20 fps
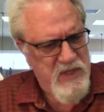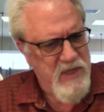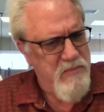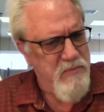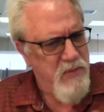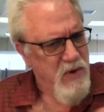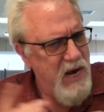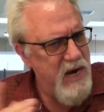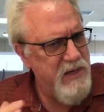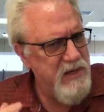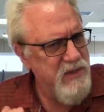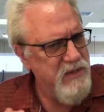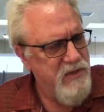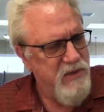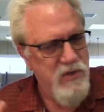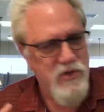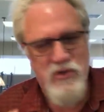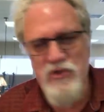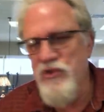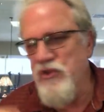in practice,
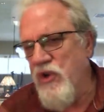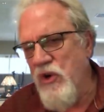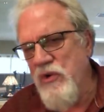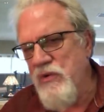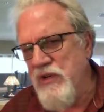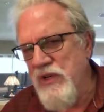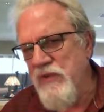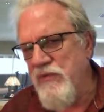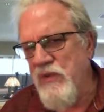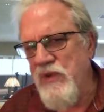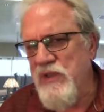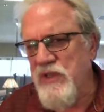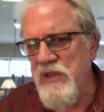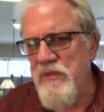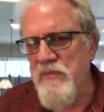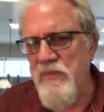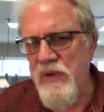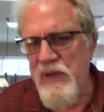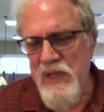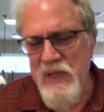there's no difference
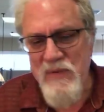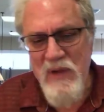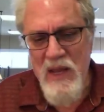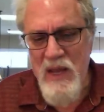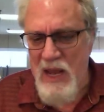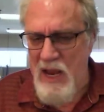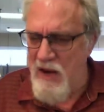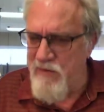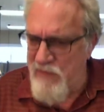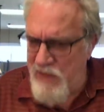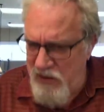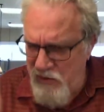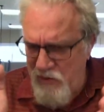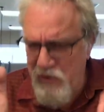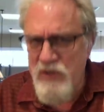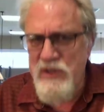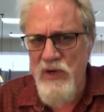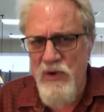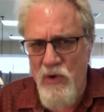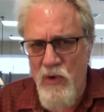in belief, have they
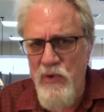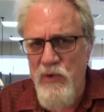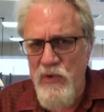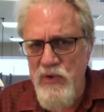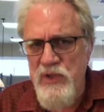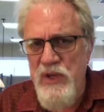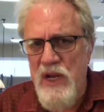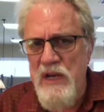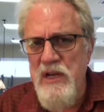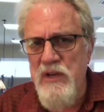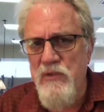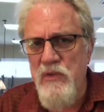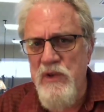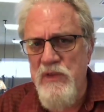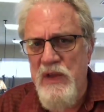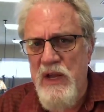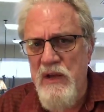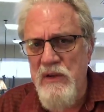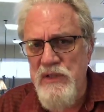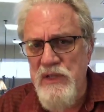looked at all those
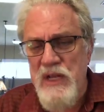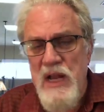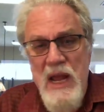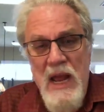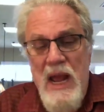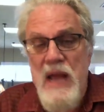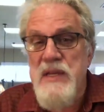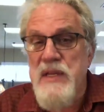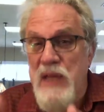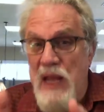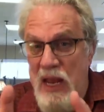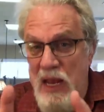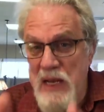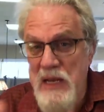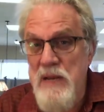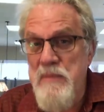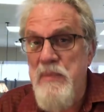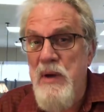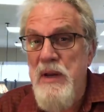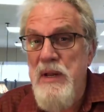93,000? Has
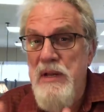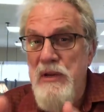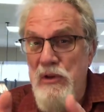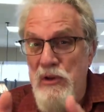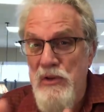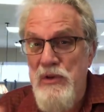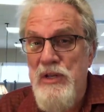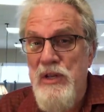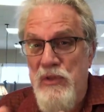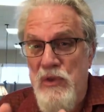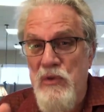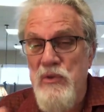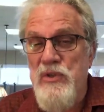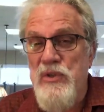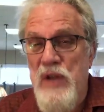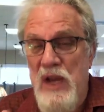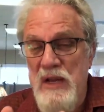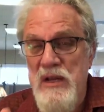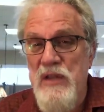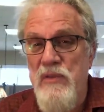anybody looked at those
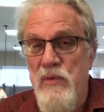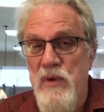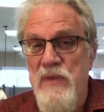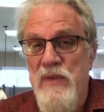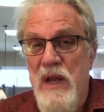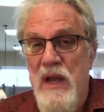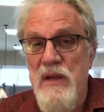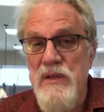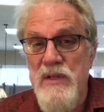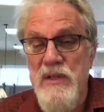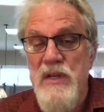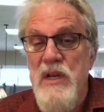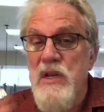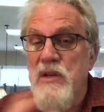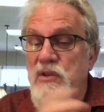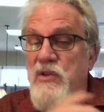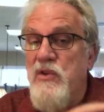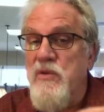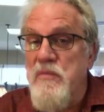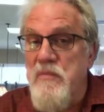93,000
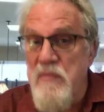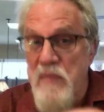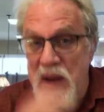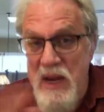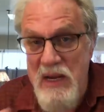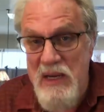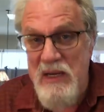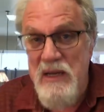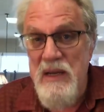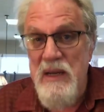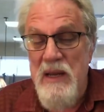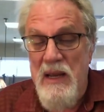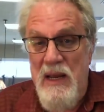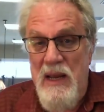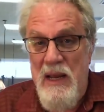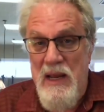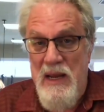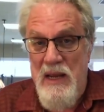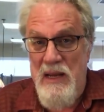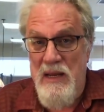to make
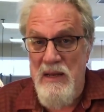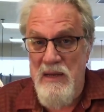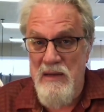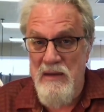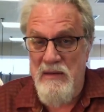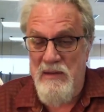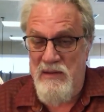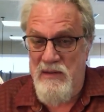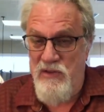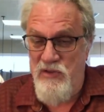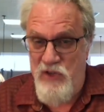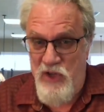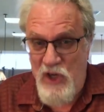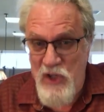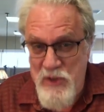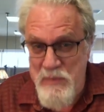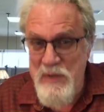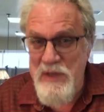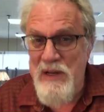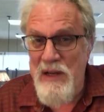a
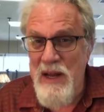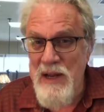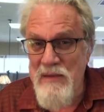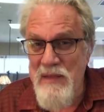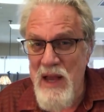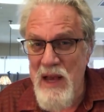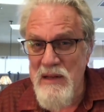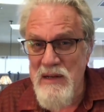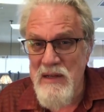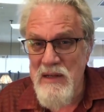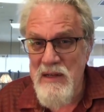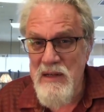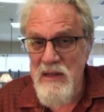judgment like that?